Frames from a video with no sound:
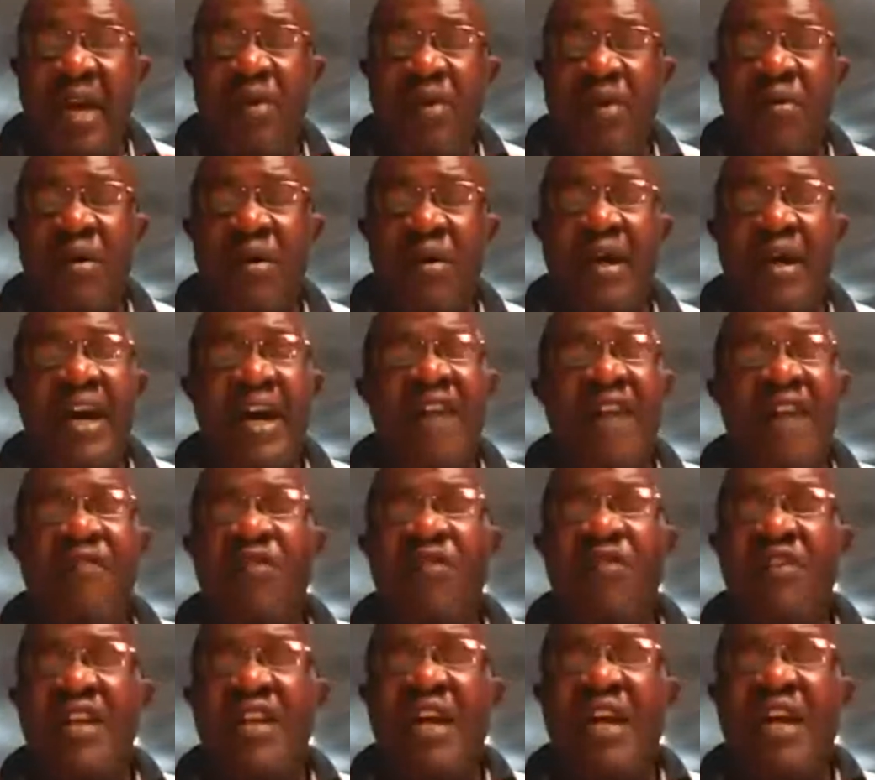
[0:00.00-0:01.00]
I've
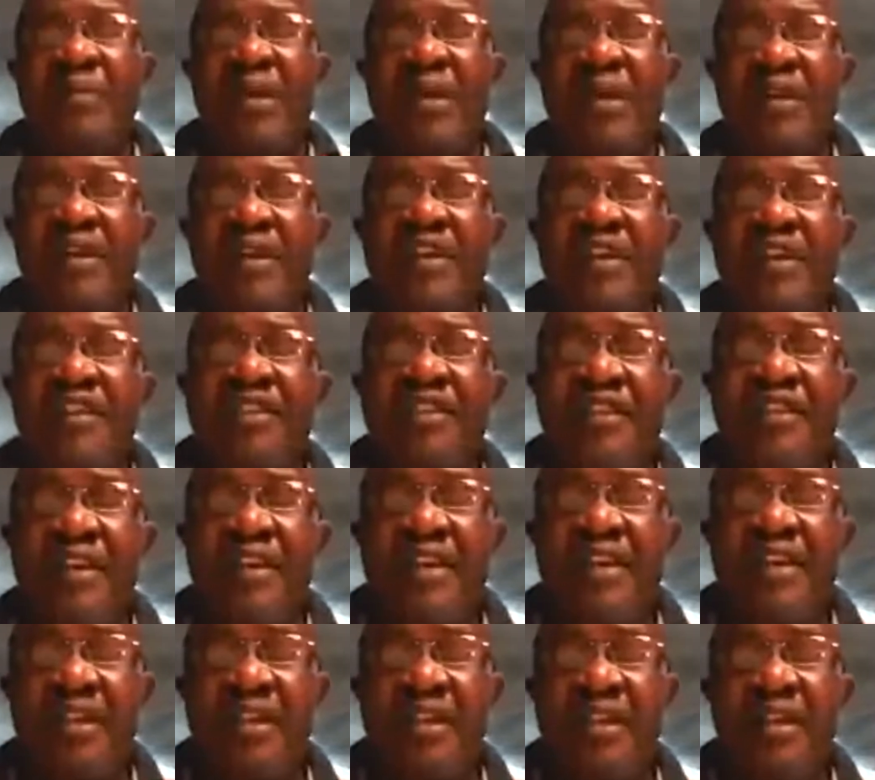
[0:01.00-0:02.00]
gotten a
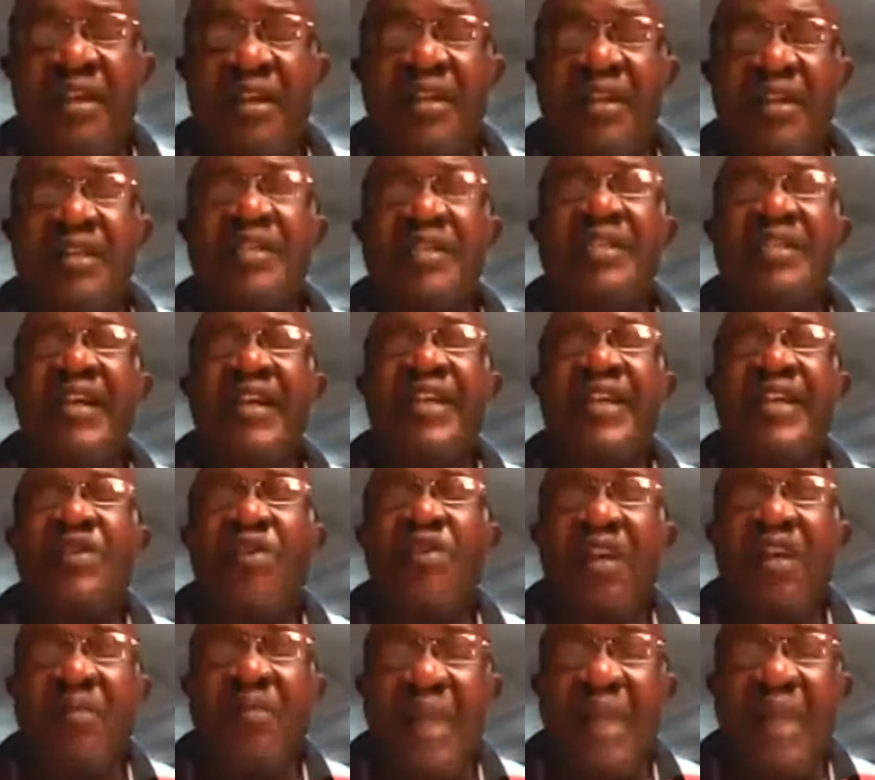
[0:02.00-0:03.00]
network marketers,
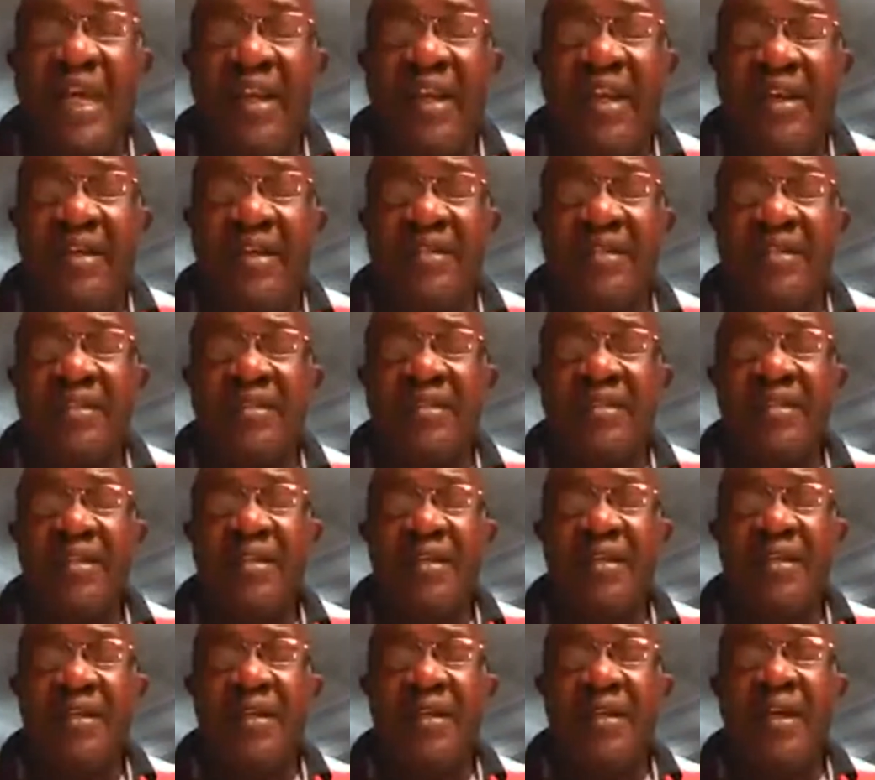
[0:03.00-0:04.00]

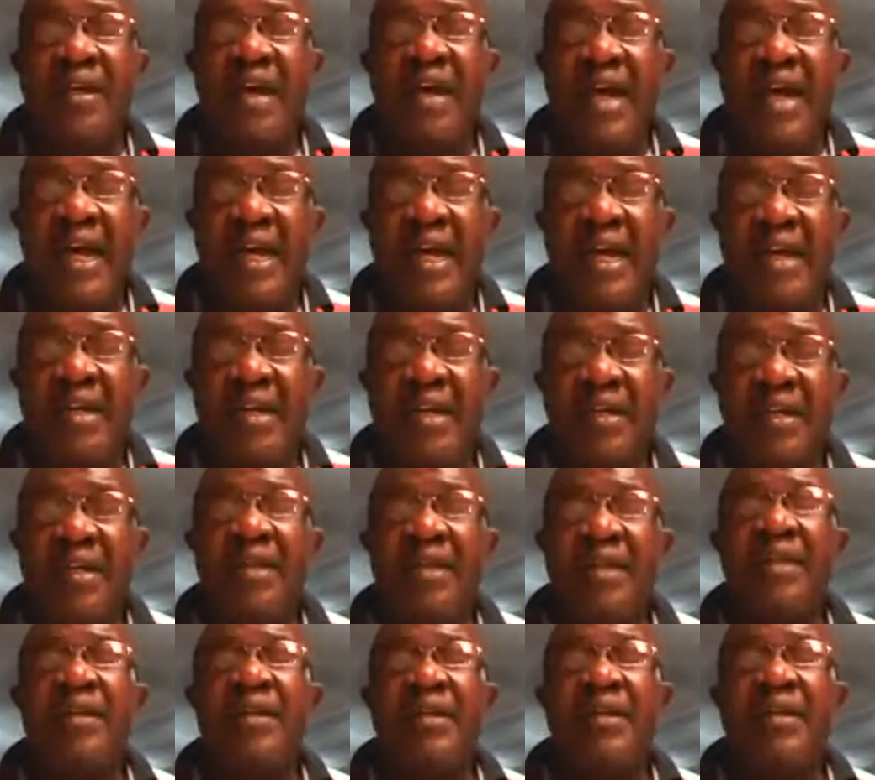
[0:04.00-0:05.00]
and
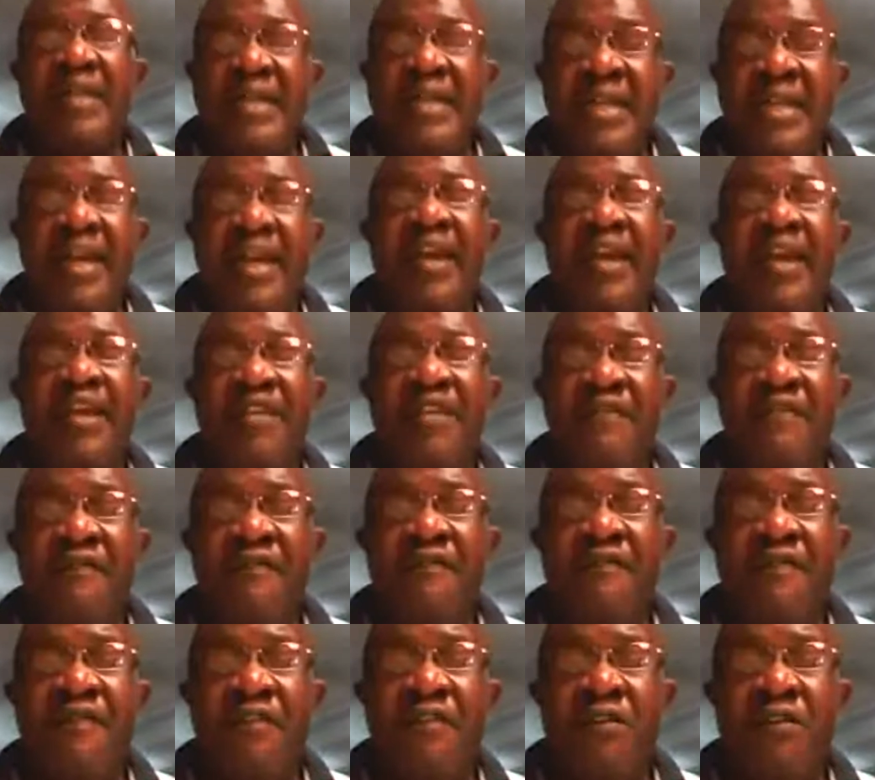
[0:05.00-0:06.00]
they're involved
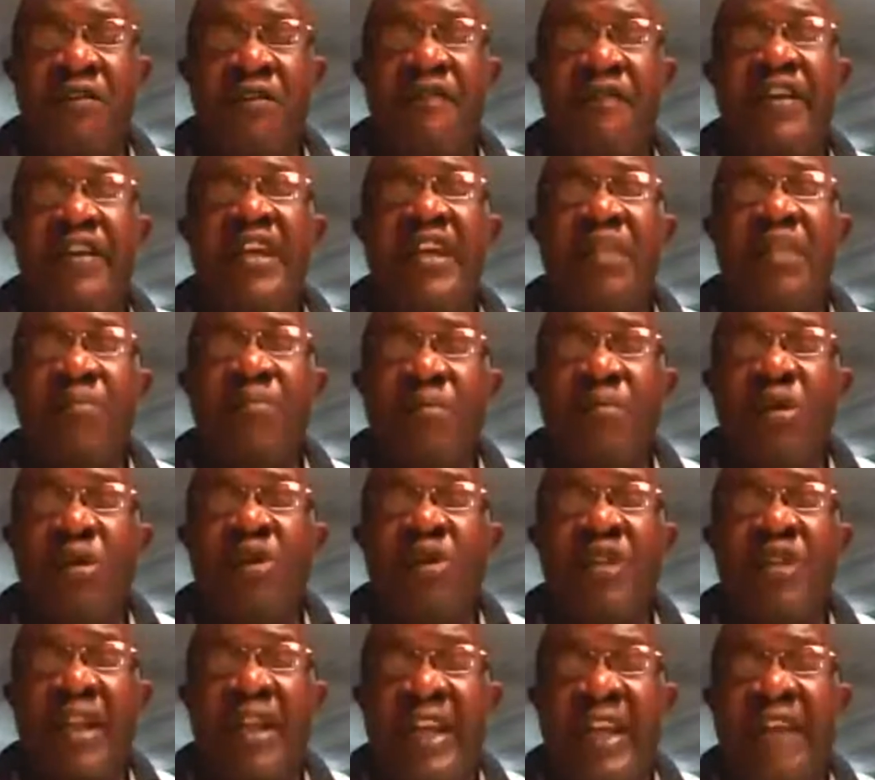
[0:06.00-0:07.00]
in multi-level
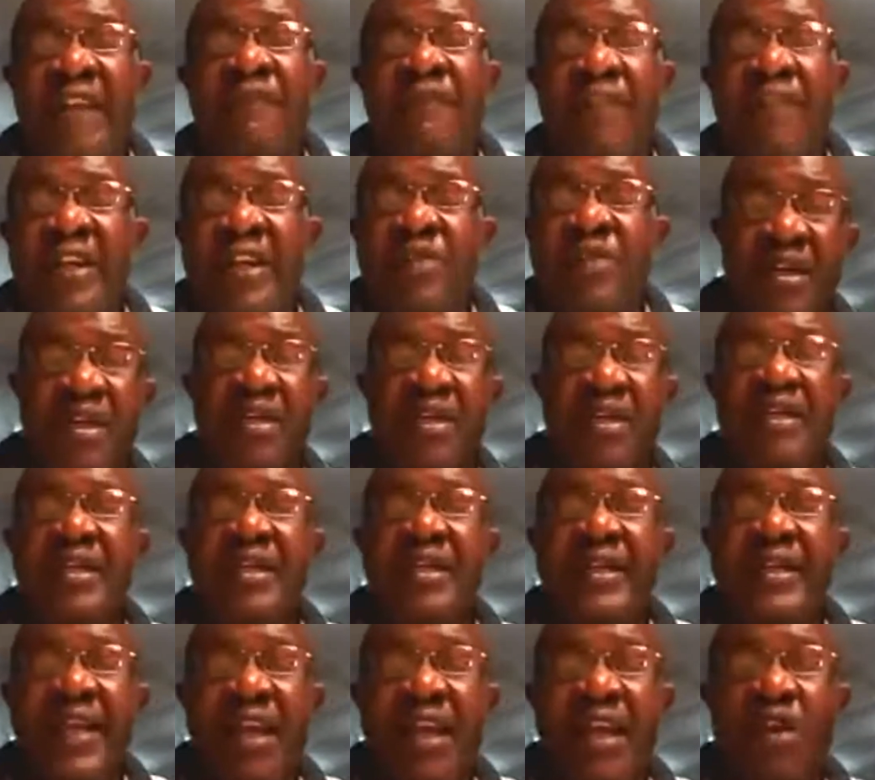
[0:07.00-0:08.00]
network marketing.
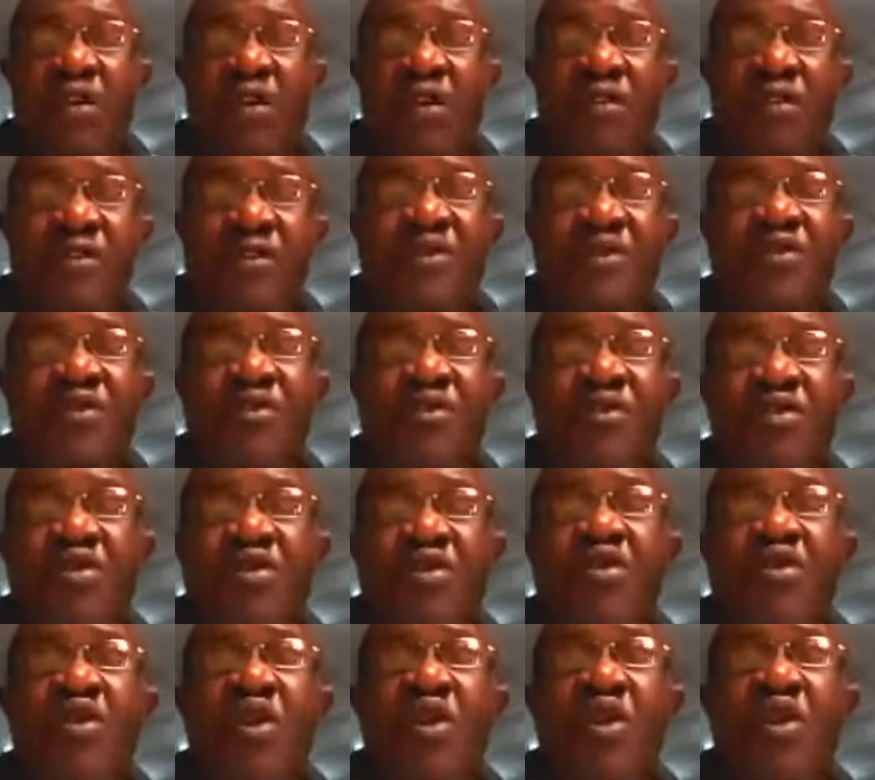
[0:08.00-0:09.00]
They also
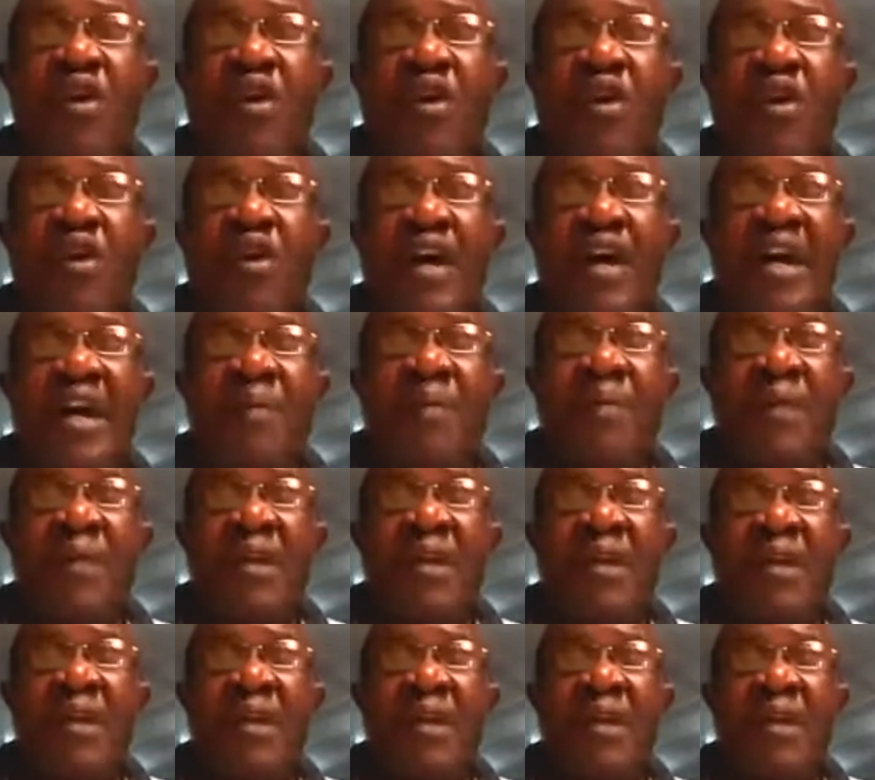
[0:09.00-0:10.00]
know
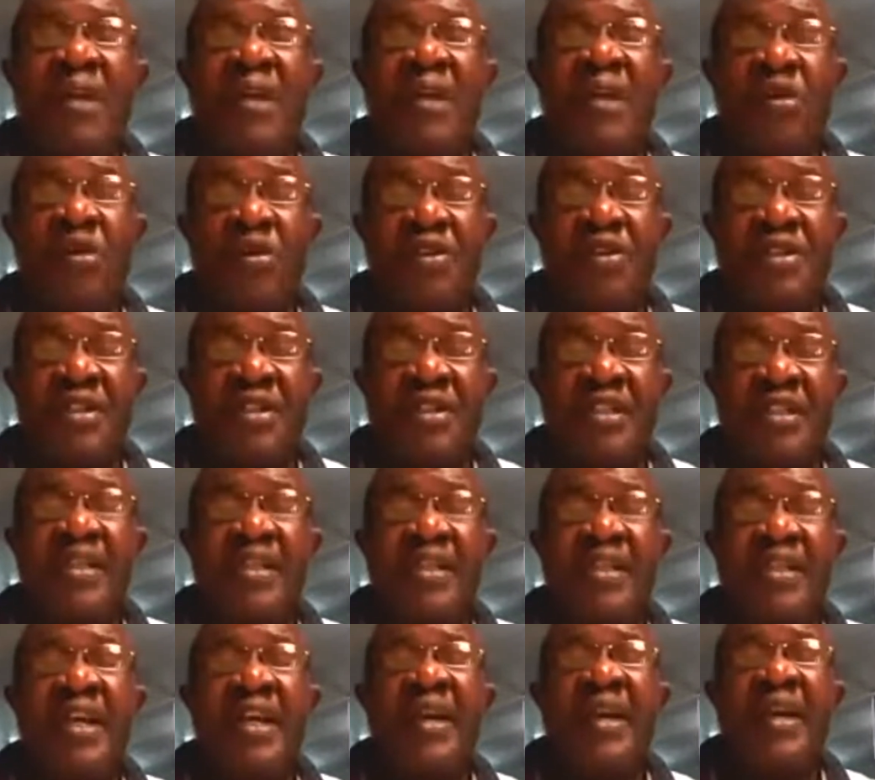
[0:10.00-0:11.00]
about
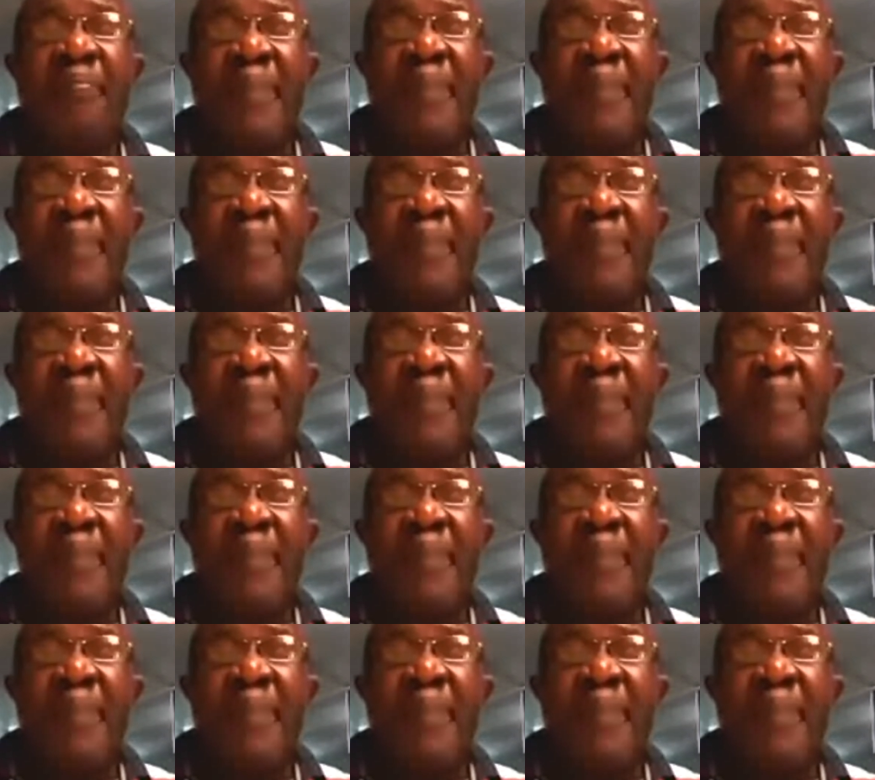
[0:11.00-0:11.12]
cryptocurrencies,